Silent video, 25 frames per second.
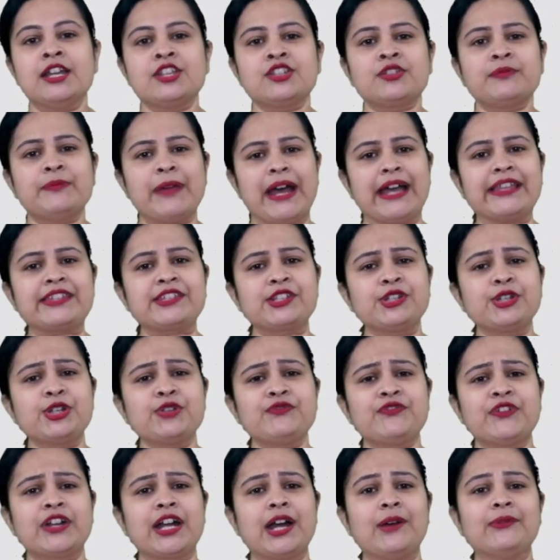So Bachelor
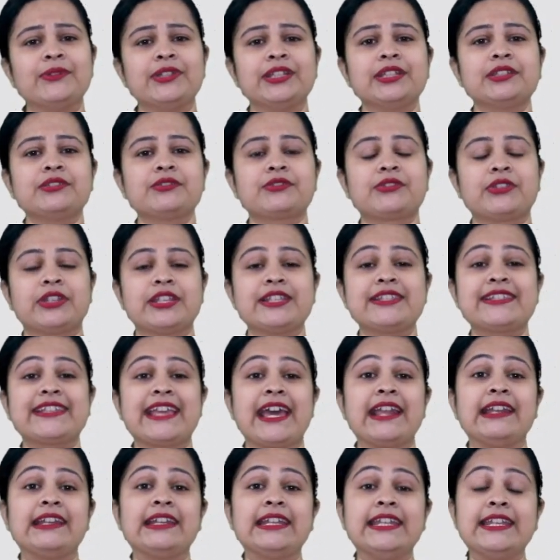of Accounting degrees
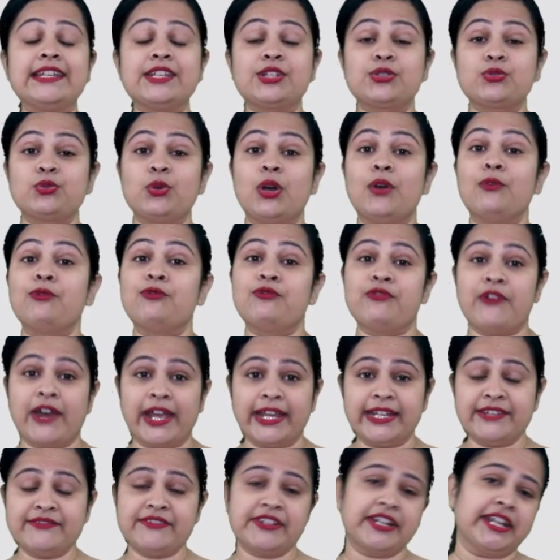can lead to a
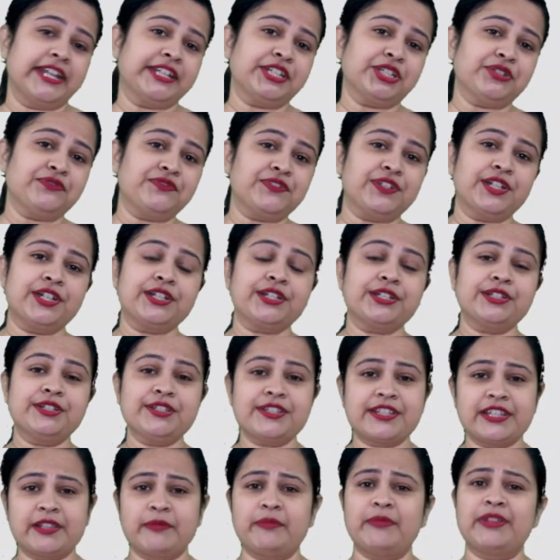wide variety of
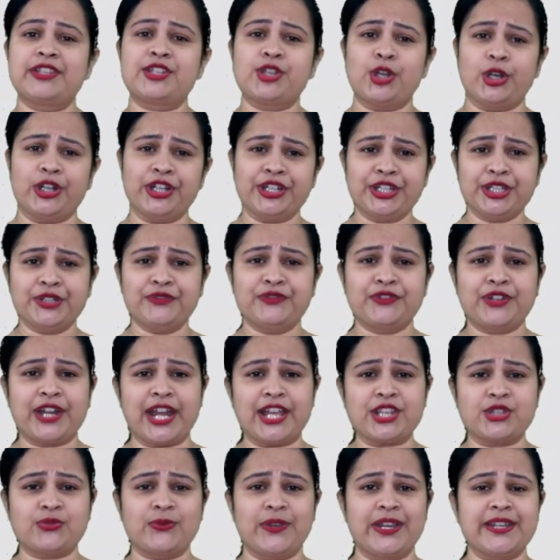careers. The majority of
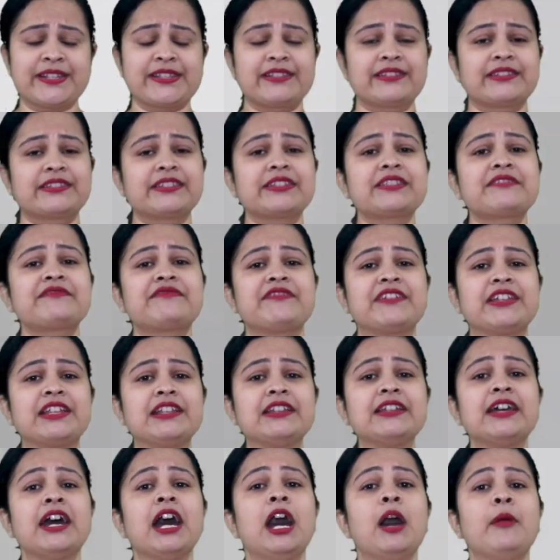graduates in this
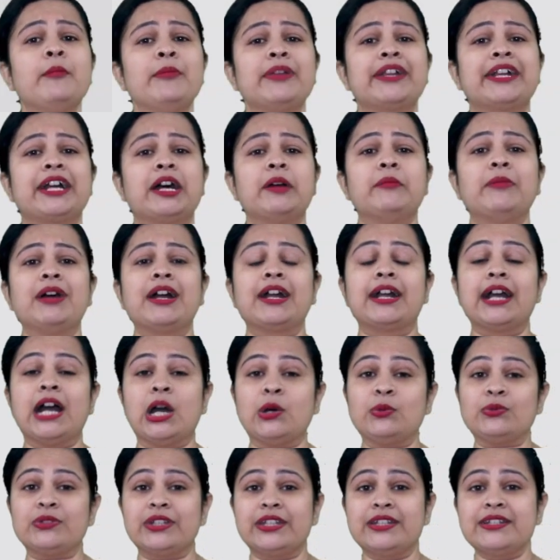field become
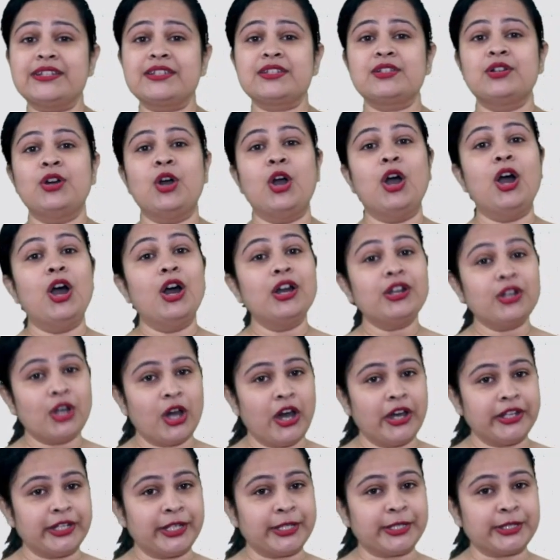accountants or
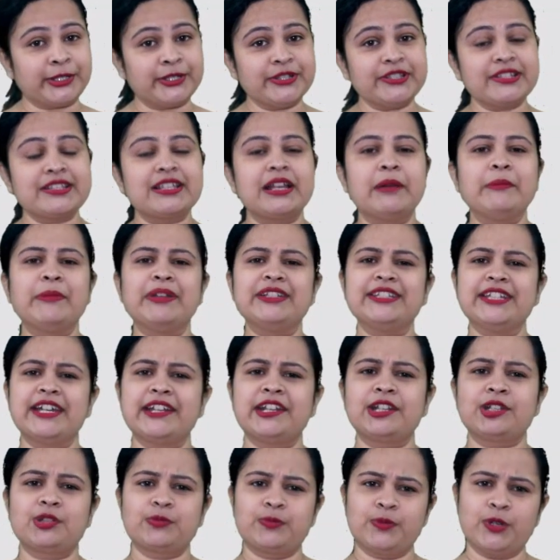auditors, but there
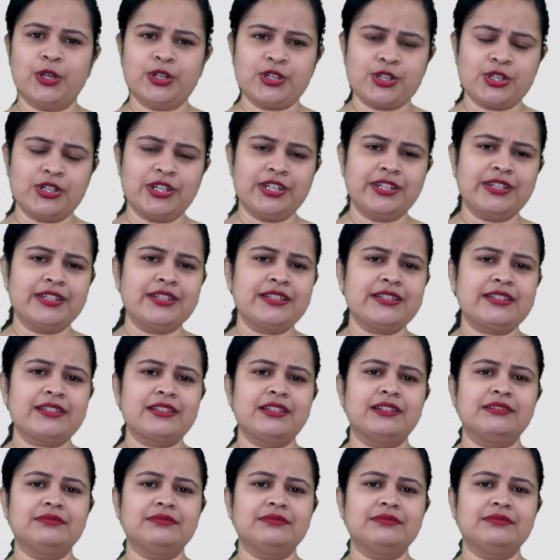are opportunities